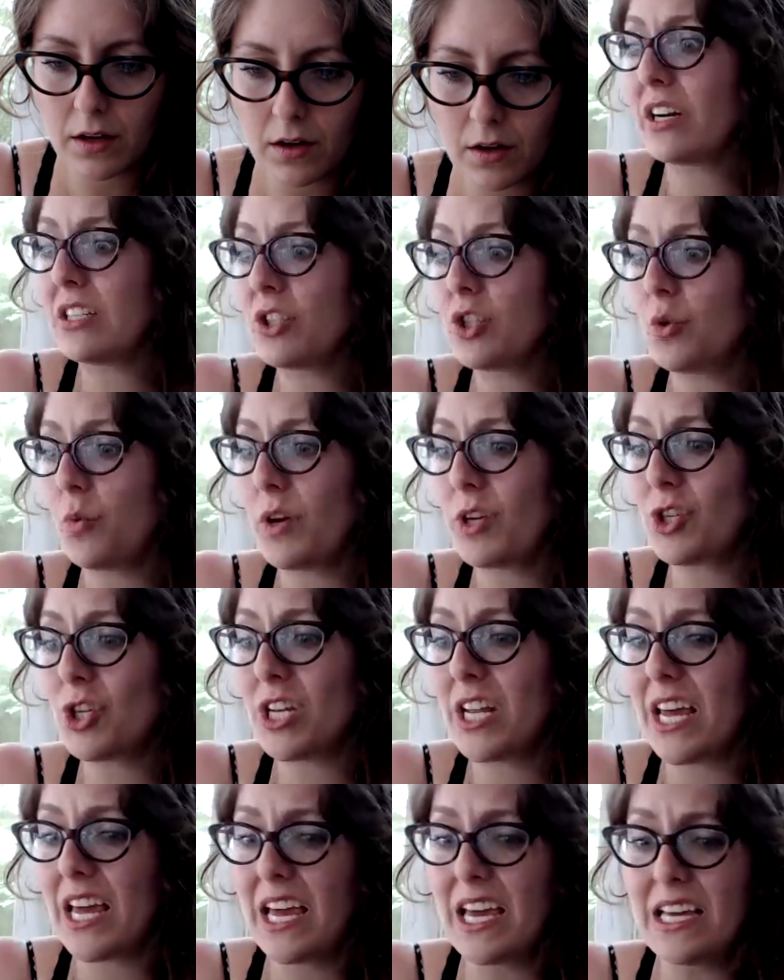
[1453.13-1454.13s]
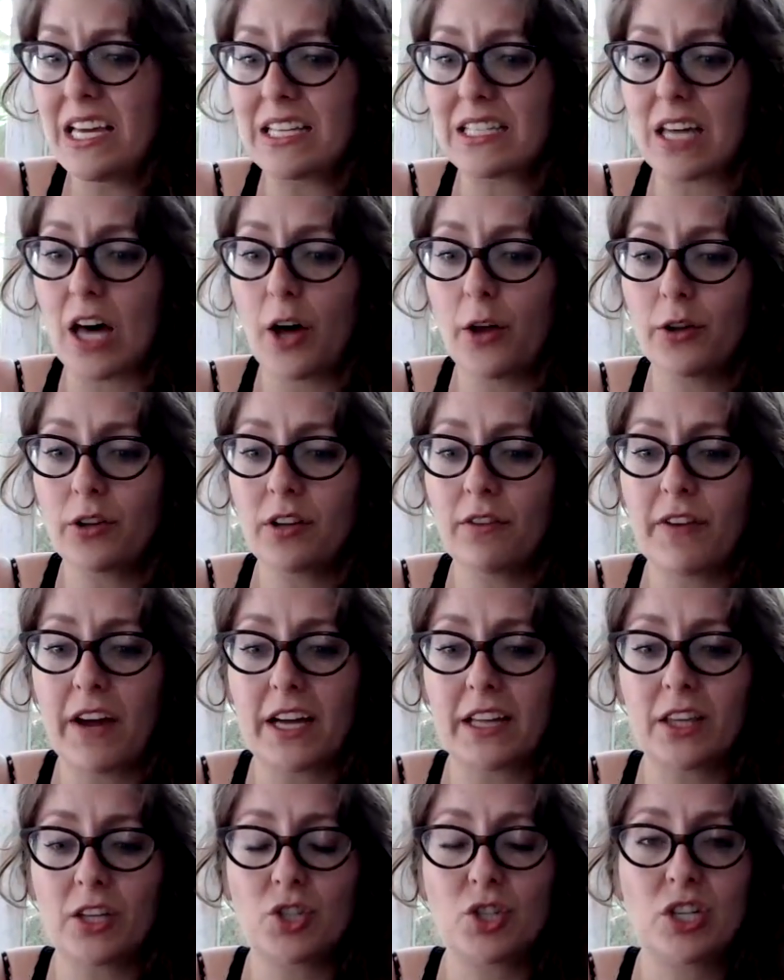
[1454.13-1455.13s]
Current situation is, other than the
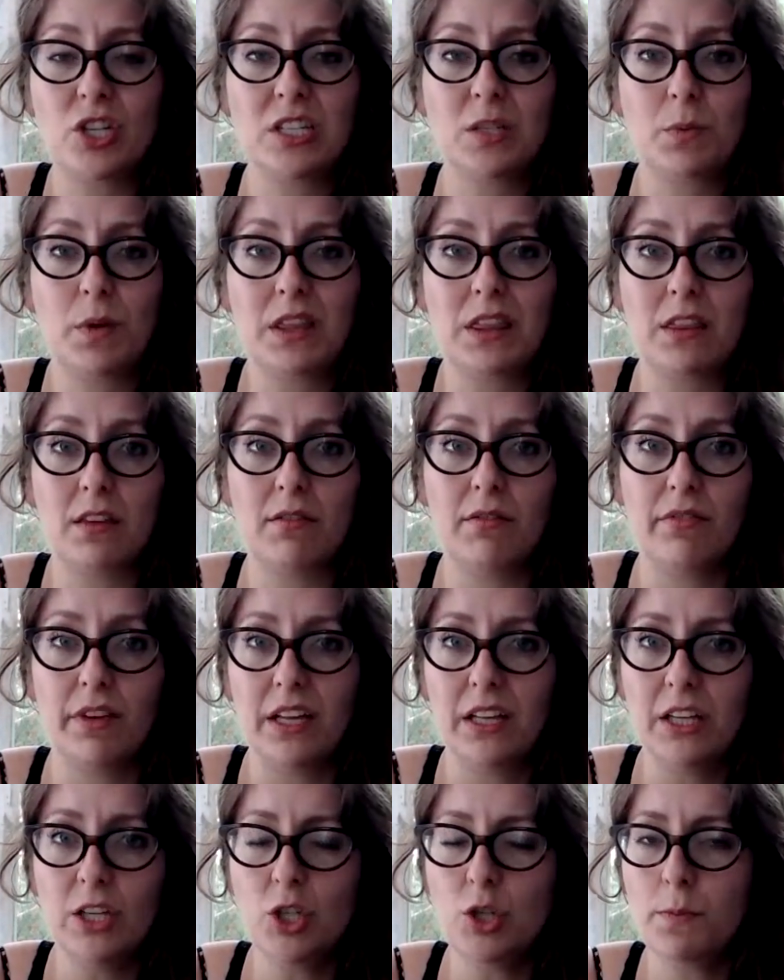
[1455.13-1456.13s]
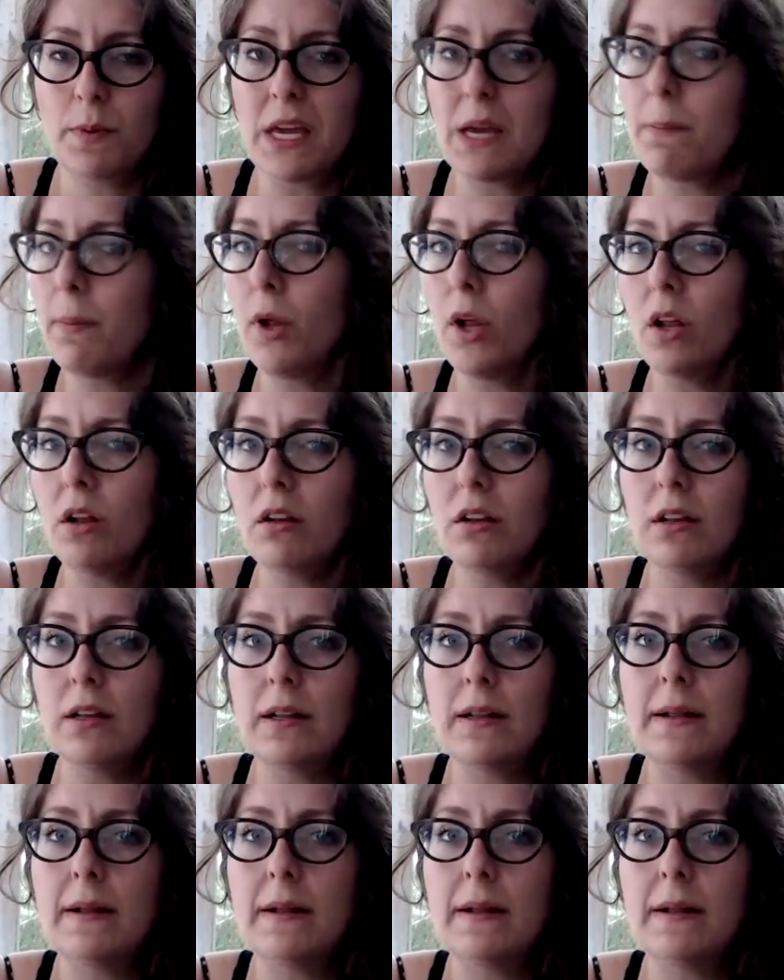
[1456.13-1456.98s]
fact that she's with the village people